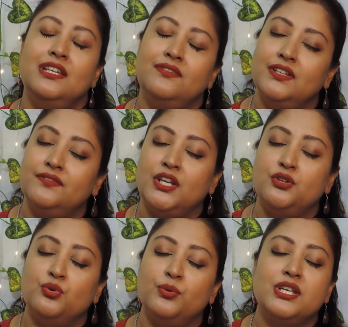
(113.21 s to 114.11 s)
Even if they
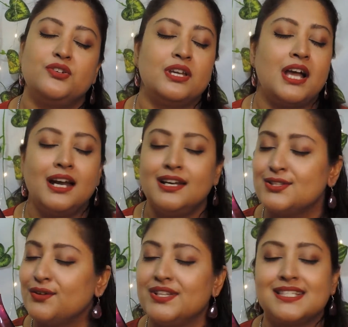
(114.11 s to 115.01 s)
do it,
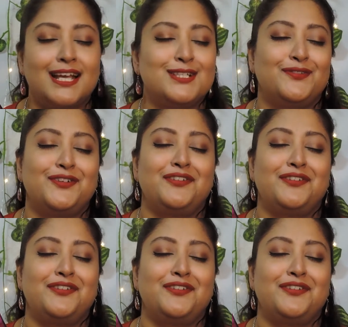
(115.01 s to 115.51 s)
regardless of the size of